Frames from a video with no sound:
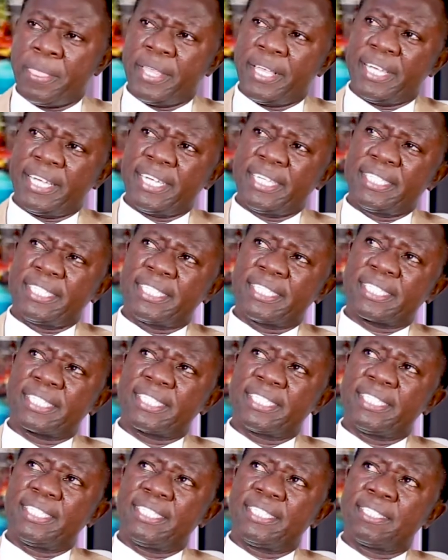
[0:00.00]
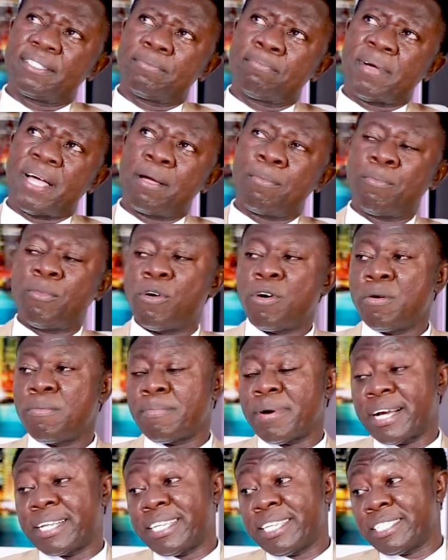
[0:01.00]
And my mom,
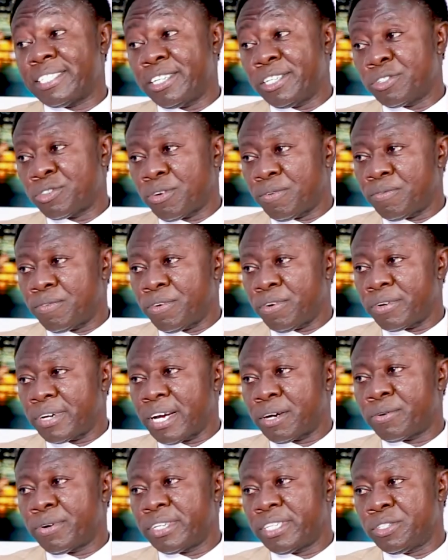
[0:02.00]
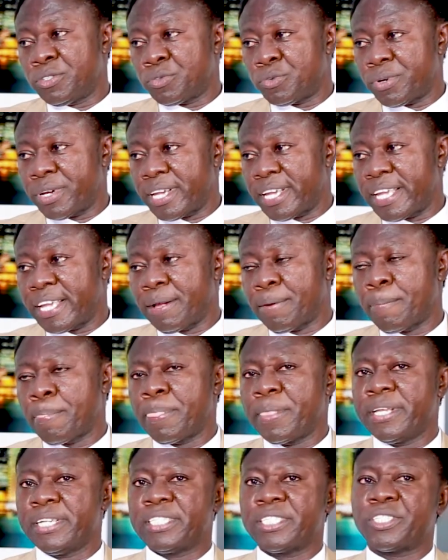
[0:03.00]
by the grace of God, according to her,
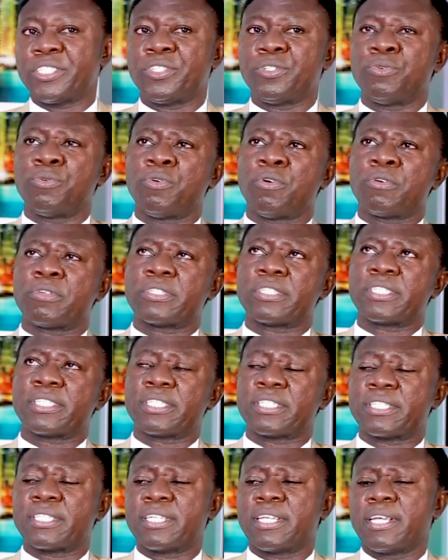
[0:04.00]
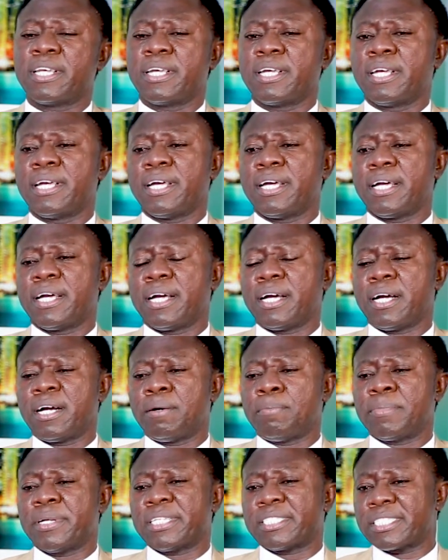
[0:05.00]
she was
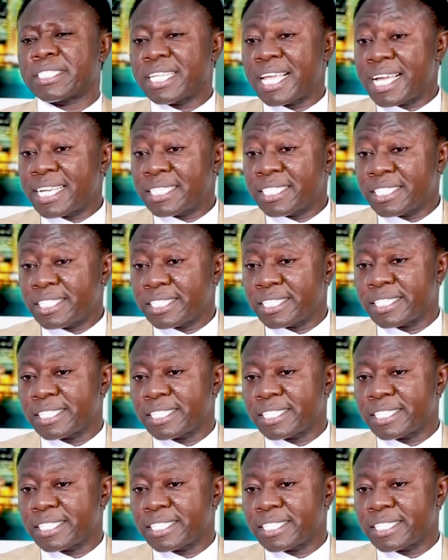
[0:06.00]
um, a staunch